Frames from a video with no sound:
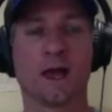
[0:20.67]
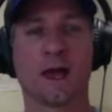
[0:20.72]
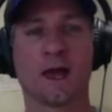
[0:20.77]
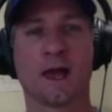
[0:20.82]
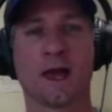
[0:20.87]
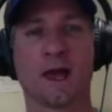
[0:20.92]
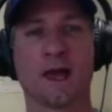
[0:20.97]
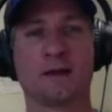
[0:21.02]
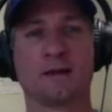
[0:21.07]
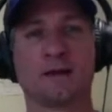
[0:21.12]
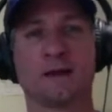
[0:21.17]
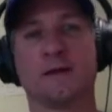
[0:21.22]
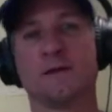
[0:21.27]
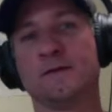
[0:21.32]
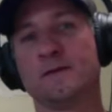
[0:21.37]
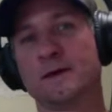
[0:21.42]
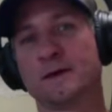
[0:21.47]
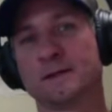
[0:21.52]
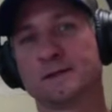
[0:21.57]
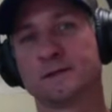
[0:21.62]
and
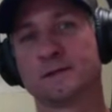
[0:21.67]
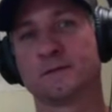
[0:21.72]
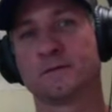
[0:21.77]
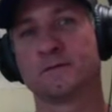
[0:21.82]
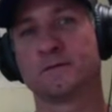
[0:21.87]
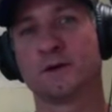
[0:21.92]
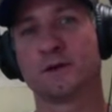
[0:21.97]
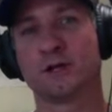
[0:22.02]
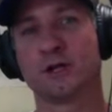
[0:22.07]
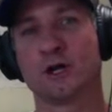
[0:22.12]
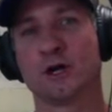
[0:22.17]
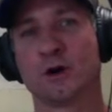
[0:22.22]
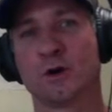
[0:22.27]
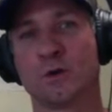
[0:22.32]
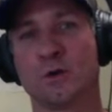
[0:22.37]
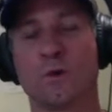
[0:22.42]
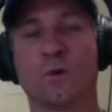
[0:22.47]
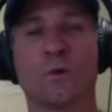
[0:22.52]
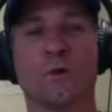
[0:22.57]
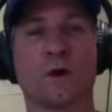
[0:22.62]
in this
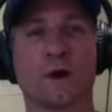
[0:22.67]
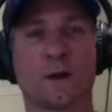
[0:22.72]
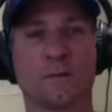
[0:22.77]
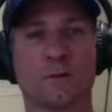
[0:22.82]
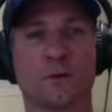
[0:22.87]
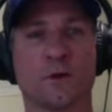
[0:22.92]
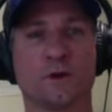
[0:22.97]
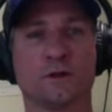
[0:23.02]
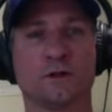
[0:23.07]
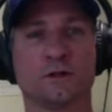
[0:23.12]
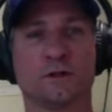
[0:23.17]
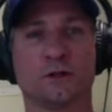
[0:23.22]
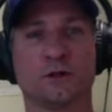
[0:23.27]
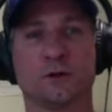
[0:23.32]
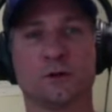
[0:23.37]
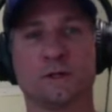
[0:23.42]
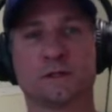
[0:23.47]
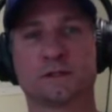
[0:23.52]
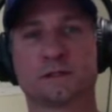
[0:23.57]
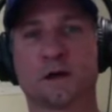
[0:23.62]
video, what I'm going to
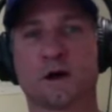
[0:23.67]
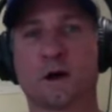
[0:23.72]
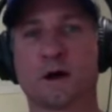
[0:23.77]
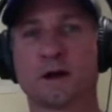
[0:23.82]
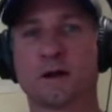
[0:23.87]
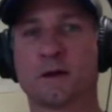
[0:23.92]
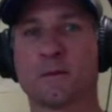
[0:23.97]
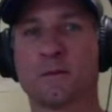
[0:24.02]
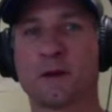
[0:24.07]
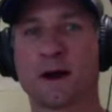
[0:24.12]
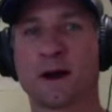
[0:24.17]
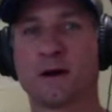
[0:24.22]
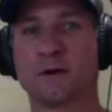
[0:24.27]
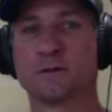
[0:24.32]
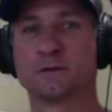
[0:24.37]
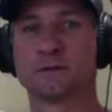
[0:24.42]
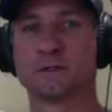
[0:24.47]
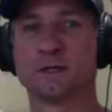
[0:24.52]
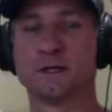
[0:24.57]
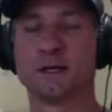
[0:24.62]
do is talk
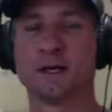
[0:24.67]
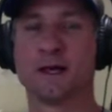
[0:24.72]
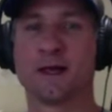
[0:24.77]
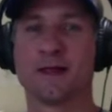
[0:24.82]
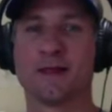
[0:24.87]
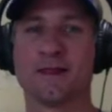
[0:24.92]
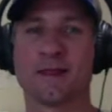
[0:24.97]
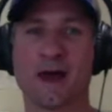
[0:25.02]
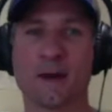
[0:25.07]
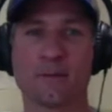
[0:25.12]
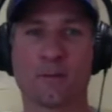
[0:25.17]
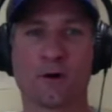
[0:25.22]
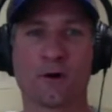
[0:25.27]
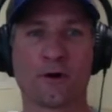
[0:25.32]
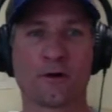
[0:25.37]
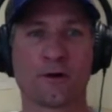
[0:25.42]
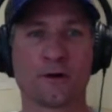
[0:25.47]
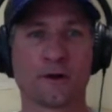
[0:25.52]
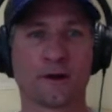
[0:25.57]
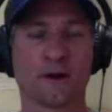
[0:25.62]
about that
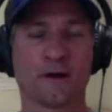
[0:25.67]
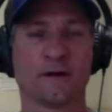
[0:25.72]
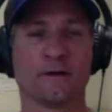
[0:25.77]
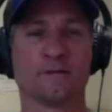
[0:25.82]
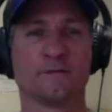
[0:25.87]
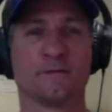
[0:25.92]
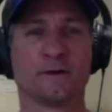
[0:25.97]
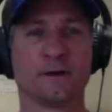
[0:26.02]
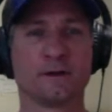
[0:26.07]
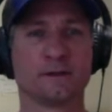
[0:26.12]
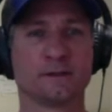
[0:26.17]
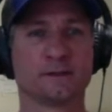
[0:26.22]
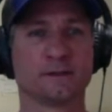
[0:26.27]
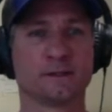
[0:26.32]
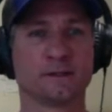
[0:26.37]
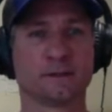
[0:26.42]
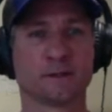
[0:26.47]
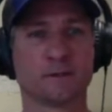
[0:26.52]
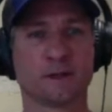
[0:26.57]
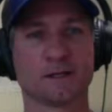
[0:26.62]
part of his
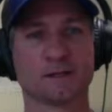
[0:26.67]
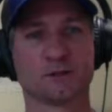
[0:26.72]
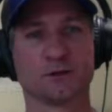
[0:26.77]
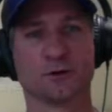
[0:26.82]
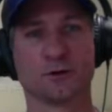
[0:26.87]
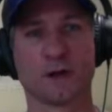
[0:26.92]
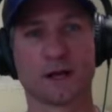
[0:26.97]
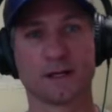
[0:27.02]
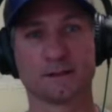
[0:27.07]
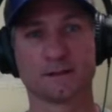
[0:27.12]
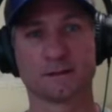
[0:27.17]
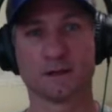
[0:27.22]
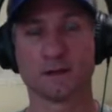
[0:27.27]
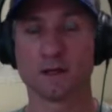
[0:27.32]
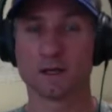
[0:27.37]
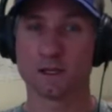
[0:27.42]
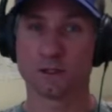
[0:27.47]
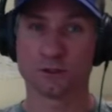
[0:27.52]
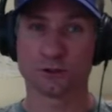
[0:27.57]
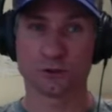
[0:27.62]
system that's known as
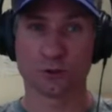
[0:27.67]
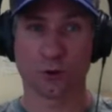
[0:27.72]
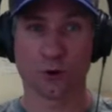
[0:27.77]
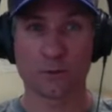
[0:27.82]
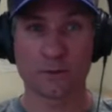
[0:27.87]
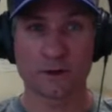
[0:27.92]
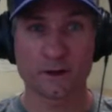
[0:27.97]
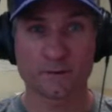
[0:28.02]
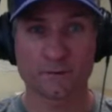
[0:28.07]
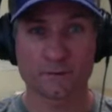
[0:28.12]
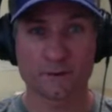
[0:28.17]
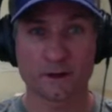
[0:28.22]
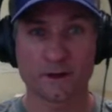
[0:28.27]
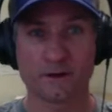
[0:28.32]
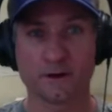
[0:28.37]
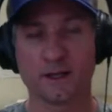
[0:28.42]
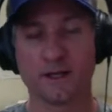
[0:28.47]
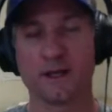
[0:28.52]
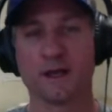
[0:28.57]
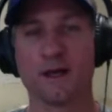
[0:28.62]
his normative
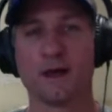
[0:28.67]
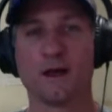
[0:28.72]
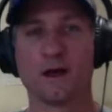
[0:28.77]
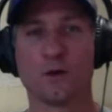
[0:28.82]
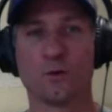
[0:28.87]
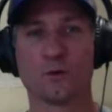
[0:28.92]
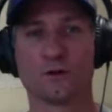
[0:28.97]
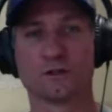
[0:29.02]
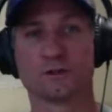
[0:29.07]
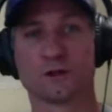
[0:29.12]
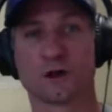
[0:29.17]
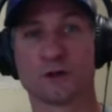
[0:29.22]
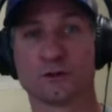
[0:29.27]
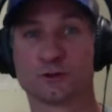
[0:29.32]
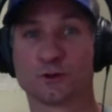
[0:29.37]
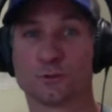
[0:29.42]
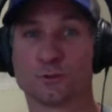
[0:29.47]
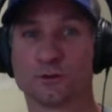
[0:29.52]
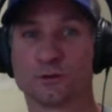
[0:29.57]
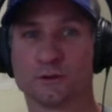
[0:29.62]
theory, which is
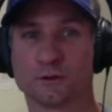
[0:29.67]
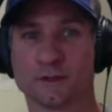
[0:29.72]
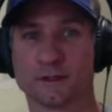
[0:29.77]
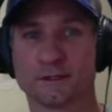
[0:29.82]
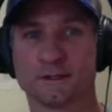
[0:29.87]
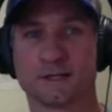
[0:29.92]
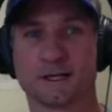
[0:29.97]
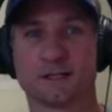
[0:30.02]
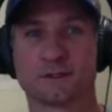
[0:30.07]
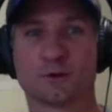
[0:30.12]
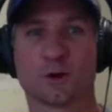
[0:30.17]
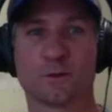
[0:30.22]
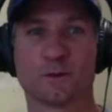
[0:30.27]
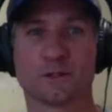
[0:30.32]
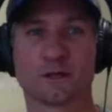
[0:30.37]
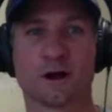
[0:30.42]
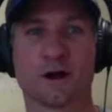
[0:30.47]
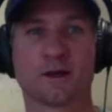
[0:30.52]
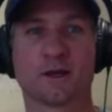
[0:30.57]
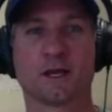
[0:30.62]
also pluralistic. So I'll be
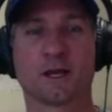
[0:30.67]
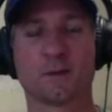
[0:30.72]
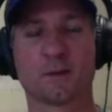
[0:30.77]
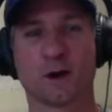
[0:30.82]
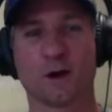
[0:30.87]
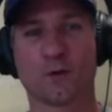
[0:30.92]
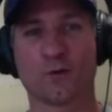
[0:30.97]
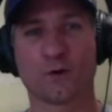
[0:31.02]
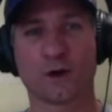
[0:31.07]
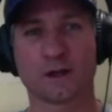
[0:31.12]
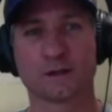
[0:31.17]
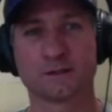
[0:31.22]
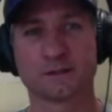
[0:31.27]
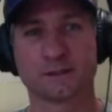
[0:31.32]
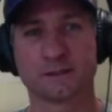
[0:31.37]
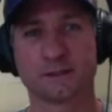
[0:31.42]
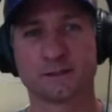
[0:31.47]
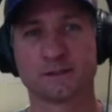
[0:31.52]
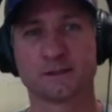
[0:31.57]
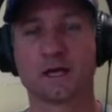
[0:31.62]
talking about
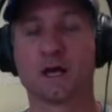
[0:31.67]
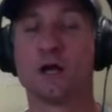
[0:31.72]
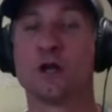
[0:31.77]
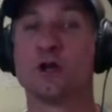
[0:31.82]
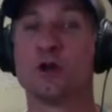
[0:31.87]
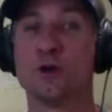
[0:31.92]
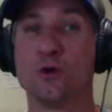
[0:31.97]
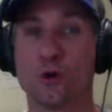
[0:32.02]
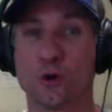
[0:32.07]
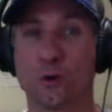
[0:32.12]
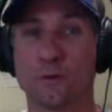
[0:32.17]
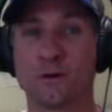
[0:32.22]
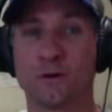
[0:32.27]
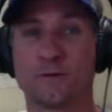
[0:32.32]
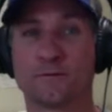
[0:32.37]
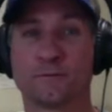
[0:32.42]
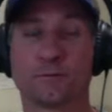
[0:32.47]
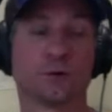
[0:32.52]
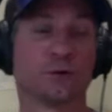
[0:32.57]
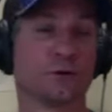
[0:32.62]
Ross's
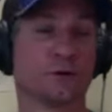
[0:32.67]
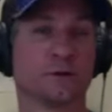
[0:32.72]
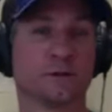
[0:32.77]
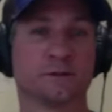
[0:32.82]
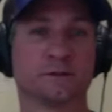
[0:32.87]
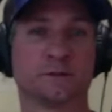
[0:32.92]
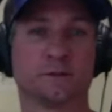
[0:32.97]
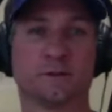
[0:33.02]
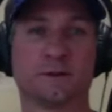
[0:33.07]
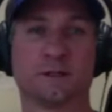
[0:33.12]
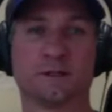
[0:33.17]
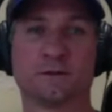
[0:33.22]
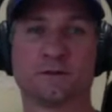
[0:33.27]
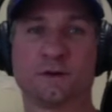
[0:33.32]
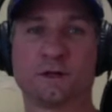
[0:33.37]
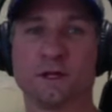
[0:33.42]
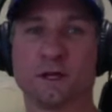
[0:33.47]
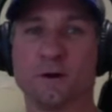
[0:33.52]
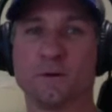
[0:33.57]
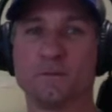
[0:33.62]
normative pluralism in this
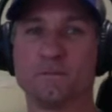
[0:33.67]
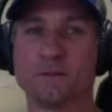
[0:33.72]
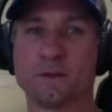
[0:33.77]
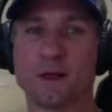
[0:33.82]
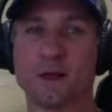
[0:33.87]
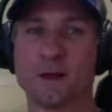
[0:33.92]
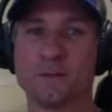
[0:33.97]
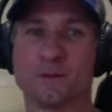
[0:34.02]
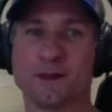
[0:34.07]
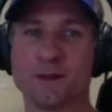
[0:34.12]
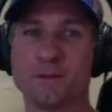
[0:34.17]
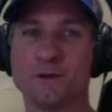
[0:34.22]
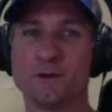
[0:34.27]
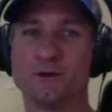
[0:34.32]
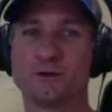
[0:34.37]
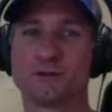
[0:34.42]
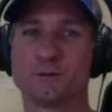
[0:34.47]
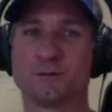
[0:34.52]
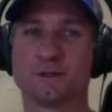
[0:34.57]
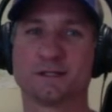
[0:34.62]
video. But let me
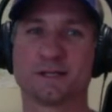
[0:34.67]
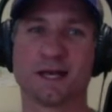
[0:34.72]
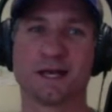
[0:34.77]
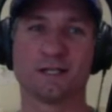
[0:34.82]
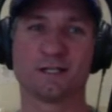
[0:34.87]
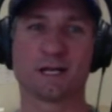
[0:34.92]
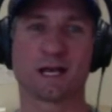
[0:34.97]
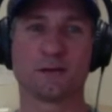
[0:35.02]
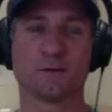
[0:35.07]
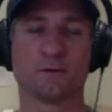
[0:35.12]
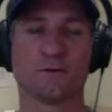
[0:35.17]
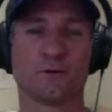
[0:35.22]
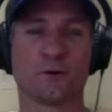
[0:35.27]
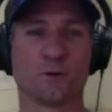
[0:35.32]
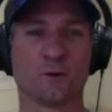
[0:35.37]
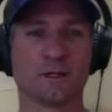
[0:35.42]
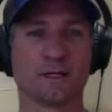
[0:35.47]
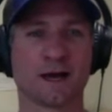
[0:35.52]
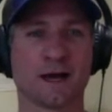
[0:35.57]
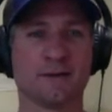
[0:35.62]
do some stage setting before
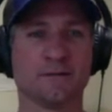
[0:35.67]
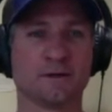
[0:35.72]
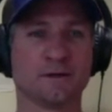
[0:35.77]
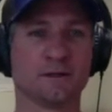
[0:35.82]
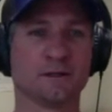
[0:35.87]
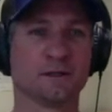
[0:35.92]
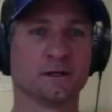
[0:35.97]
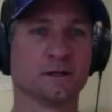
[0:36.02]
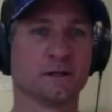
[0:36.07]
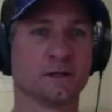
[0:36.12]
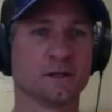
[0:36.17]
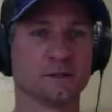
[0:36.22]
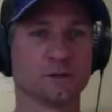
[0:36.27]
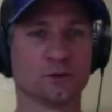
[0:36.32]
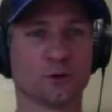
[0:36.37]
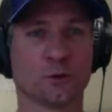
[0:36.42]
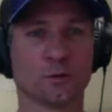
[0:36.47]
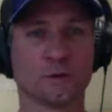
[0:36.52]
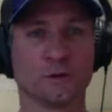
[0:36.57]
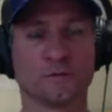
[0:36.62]
we dive into his
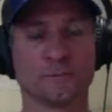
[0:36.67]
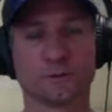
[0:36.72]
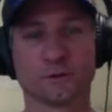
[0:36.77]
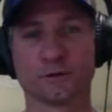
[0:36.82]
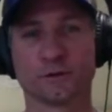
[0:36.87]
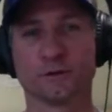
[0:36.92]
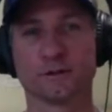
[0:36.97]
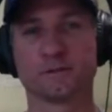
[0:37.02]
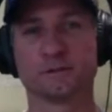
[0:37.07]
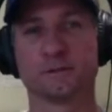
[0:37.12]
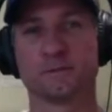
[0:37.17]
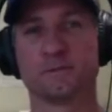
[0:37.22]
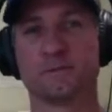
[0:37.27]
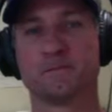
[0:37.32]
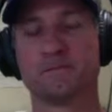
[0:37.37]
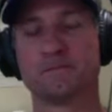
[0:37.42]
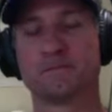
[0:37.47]
normative pluralism.